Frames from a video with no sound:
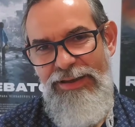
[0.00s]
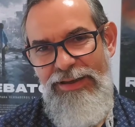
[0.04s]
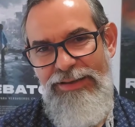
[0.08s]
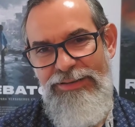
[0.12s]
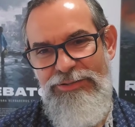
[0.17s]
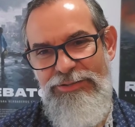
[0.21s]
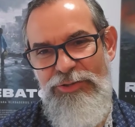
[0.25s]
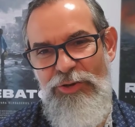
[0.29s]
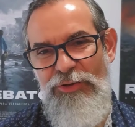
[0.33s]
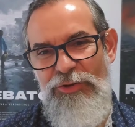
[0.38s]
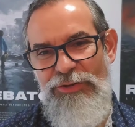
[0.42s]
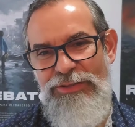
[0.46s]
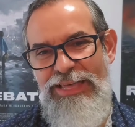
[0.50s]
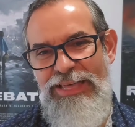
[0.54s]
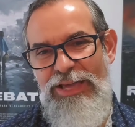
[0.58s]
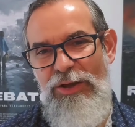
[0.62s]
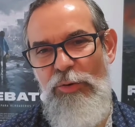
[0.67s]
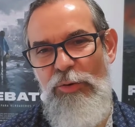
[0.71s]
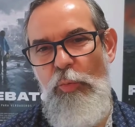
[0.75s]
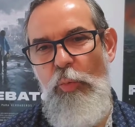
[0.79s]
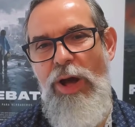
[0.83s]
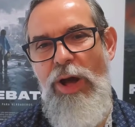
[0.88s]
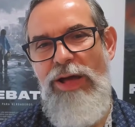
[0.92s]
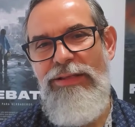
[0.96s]
So they
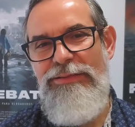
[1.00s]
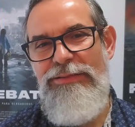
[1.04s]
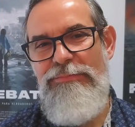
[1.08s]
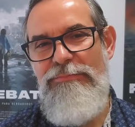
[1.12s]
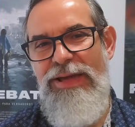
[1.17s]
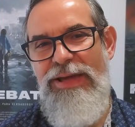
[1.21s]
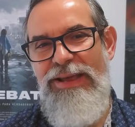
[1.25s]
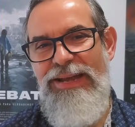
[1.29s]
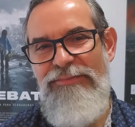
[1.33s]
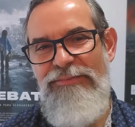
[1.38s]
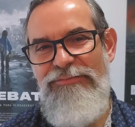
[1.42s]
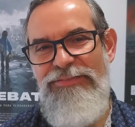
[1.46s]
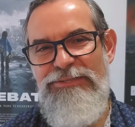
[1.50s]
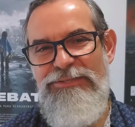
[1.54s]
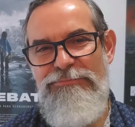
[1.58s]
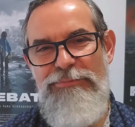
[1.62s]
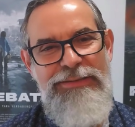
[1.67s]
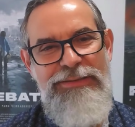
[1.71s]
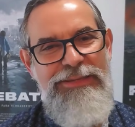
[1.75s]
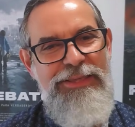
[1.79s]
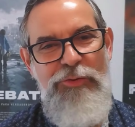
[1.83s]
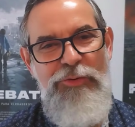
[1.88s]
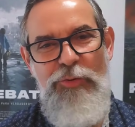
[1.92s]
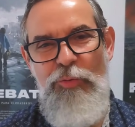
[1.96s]
want the benefits,
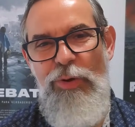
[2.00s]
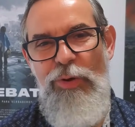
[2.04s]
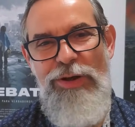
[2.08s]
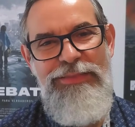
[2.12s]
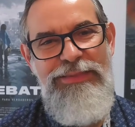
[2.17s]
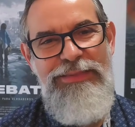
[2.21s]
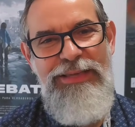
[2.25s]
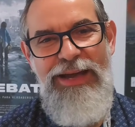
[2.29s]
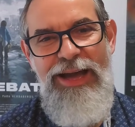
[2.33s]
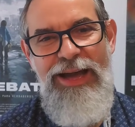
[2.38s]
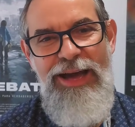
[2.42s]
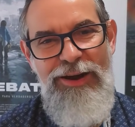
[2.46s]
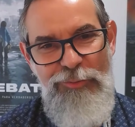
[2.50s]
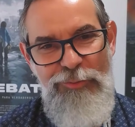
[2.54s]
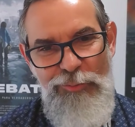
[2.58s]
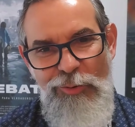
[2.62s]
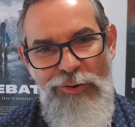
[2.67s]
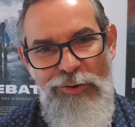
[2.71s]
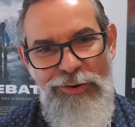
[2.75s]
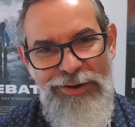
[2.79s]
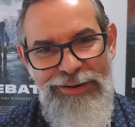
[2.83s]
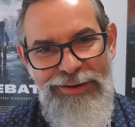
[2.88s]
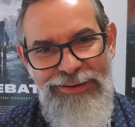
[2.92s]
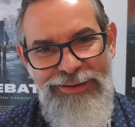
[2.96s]
but they don't want the hard
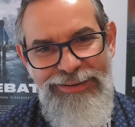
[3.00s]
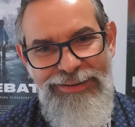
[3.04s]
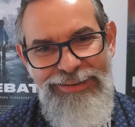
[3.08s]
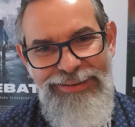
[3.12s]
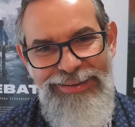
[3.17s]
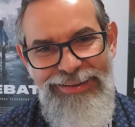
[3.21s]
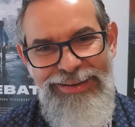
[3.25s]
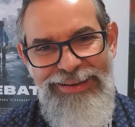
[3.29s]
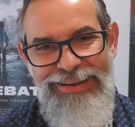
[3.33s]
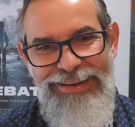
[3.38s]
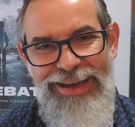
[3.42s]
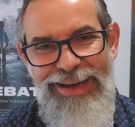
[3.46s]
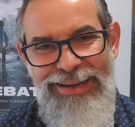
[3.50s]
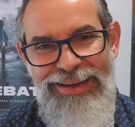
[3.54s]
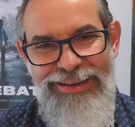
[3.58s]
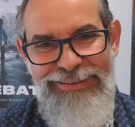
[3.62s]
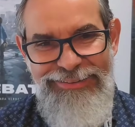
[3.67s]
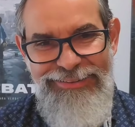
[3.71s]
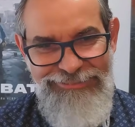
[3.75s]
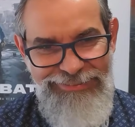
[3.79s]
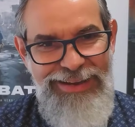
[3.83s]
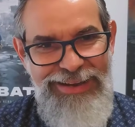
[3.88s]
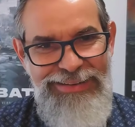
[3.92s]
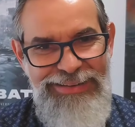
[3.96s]
work,
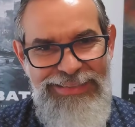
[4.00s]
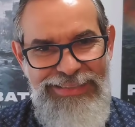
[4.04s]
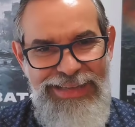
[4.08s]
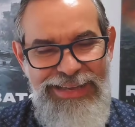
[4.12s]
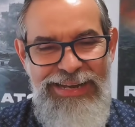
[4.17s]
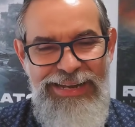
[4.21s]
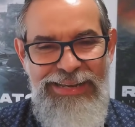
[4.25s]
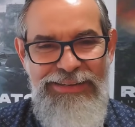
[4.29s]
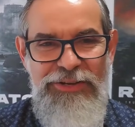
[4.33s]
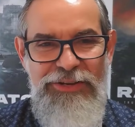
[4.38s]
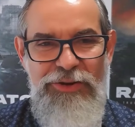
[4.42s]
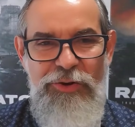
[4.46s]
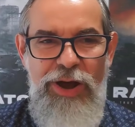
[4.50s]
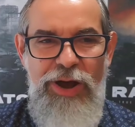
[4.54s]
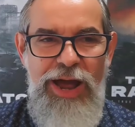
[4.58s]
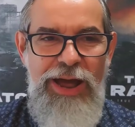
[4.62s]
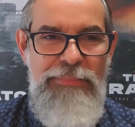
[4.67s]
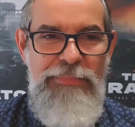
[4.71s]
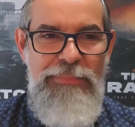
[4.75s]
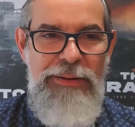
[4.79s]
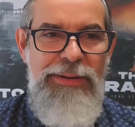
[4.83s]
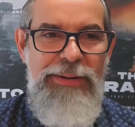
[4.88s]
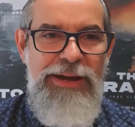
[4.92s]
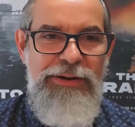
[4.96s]
right? And,
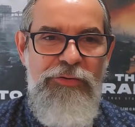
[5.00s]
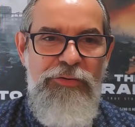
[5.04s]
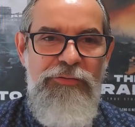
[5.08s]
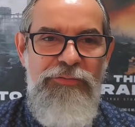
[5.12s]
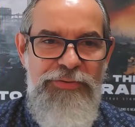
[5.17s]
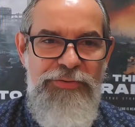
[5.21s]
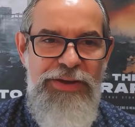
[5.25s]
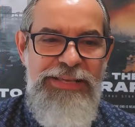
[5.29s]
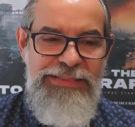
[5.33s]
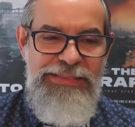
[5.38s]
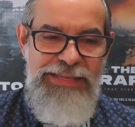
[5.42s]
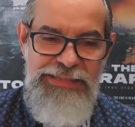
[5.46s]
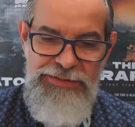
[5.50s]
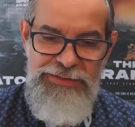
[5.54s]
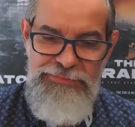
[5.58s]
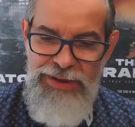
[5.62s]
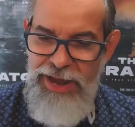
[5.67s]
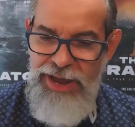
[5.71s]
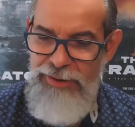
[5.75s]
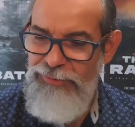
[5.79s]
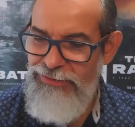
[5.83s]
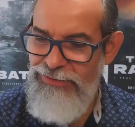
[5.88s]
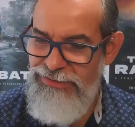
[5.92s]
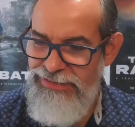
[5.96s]
I'm a man of faith, and the
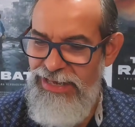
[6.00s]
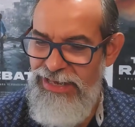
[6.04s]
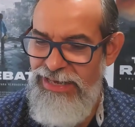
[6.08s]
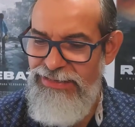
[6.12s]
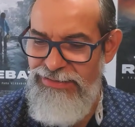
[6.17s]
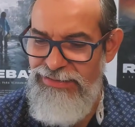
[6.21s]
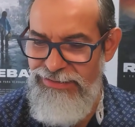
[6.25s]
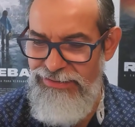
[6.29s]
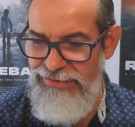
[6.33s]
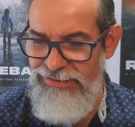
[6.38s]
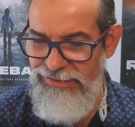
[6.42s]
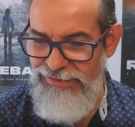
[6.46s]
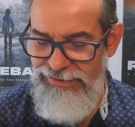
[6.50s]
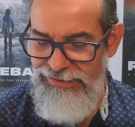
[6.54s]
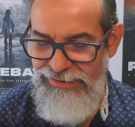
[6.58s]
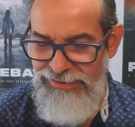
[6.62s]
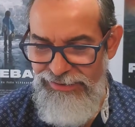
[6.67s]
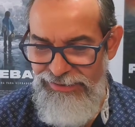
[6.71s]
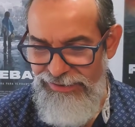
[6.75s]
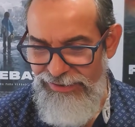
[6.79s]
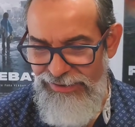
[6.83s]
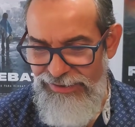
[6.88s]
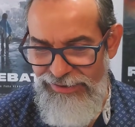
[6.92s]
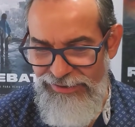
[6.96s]
Bible says,
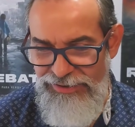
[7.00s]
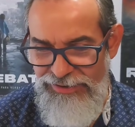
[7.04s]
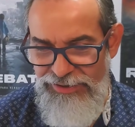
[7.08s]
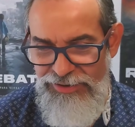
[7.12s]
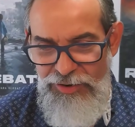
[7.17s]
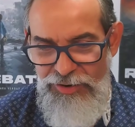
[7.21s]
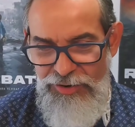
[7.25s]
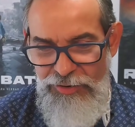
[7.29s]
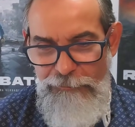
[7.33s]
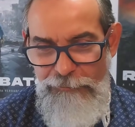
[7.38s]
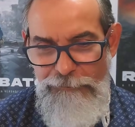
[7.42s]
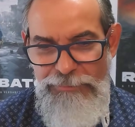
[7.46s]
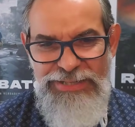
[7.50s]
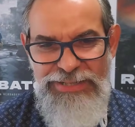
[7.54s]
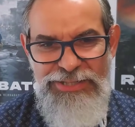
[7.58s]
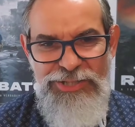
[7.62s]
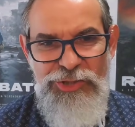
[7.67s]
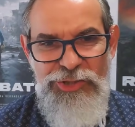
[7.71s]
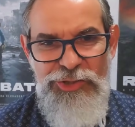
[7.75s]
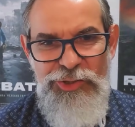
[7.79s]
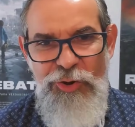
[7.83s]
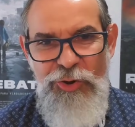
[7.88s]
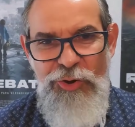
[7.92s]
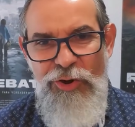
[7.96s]
be
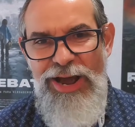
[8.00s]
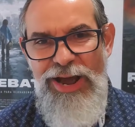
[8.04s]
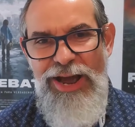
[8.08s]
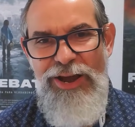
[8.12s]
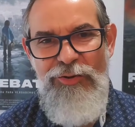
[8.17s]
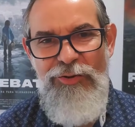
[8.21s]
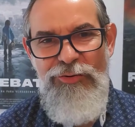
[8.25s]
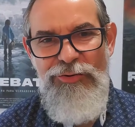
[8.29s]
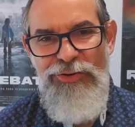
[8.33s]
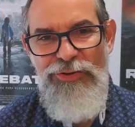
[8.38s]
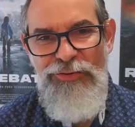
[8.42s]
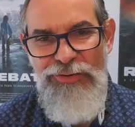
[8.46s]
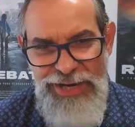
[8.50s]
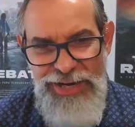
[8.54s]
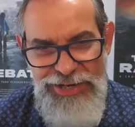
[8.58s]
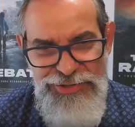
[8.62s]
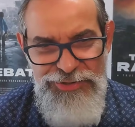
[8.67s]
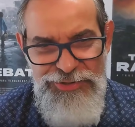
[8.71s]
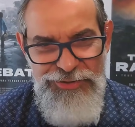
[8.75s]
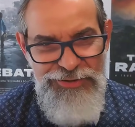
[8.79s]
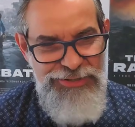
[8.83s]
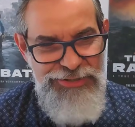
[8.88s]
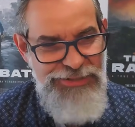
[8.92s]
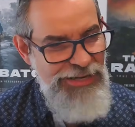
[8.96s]
strong and
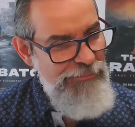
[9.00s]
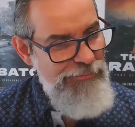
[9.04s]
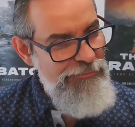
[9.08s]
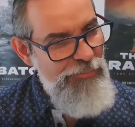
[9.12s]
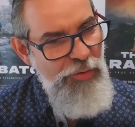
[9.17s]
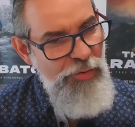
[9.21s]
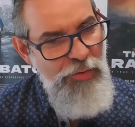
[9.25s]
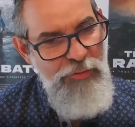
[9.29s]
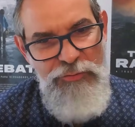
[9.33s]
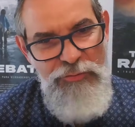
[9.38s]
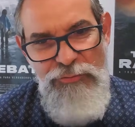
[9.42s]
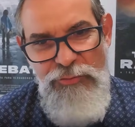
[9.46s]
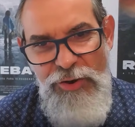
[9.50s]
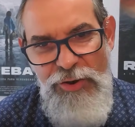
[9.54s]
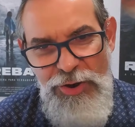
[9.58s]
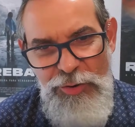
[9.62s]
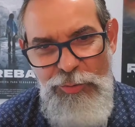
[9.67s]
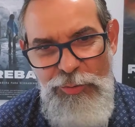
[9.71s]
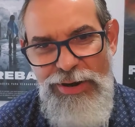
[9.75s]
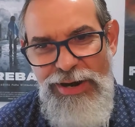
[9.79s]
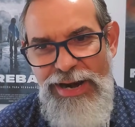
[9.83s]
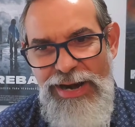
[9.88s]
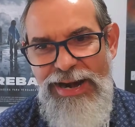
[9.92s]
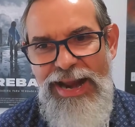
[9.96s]
courageous and move
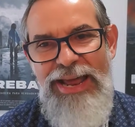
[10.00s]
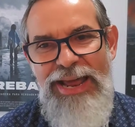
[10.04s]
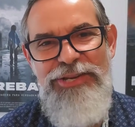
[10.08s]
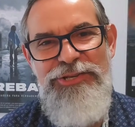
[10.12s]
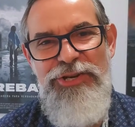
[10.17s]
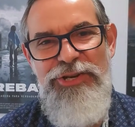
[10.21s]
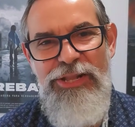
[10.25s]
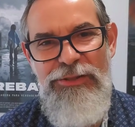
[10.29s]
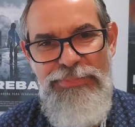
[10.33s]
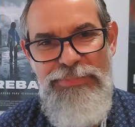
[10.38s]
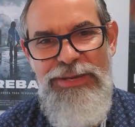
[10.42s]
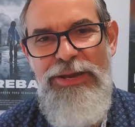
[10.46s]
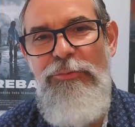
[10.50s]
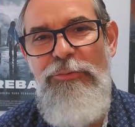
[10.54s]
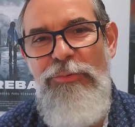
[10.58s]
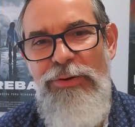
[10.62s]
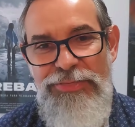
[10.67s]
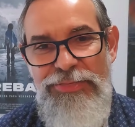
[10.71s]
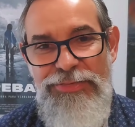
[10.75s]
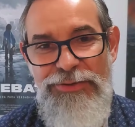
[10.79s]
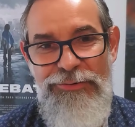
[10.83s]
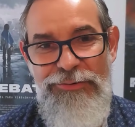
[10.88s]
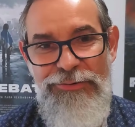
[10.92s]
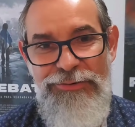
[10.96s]
forward, and I shall be
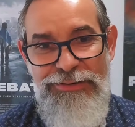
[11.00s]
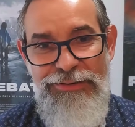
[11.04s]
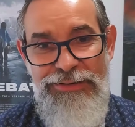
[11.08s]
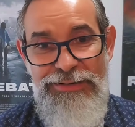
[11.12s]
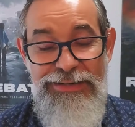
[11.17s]
with you.